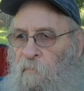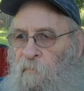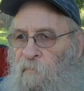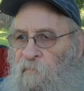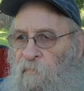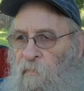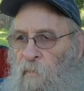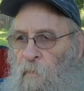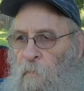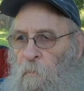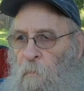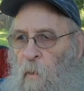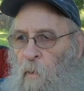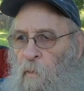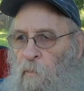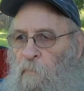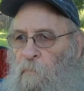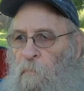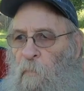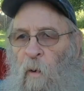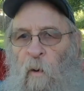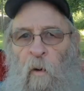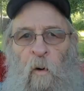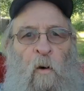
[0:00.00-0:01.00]
for the most
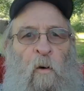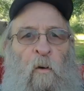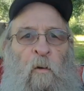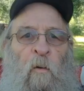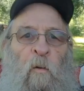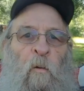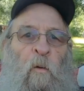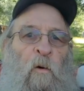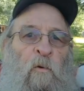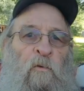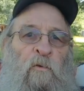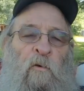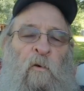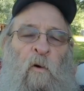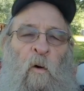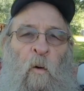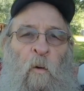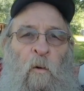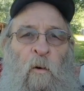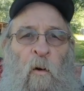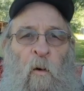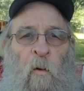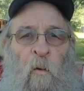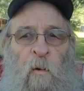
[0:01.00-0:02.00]
part, what's
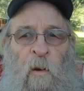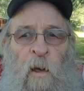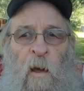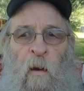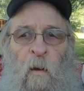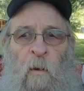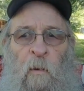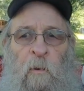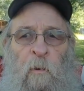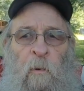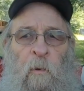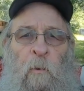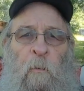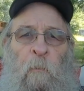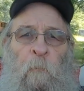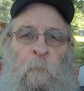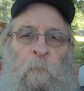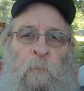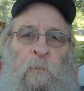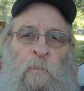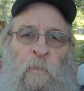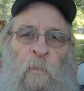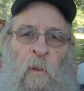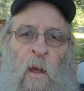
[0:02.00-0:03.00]
going on out here.
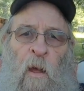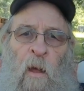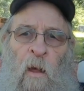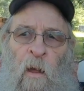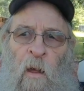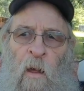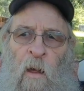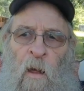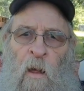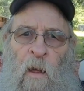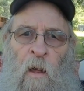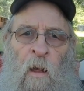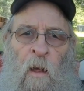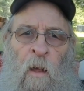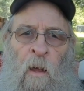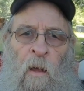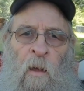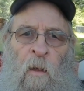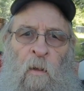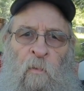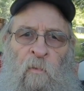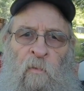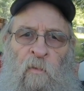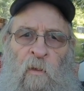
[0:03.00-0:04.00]

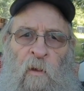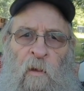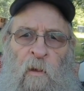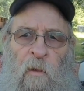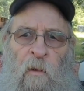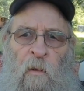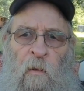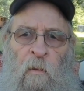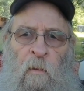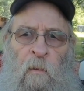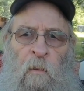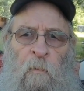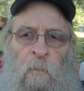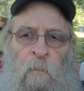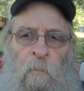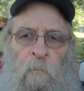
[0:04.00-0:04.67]
The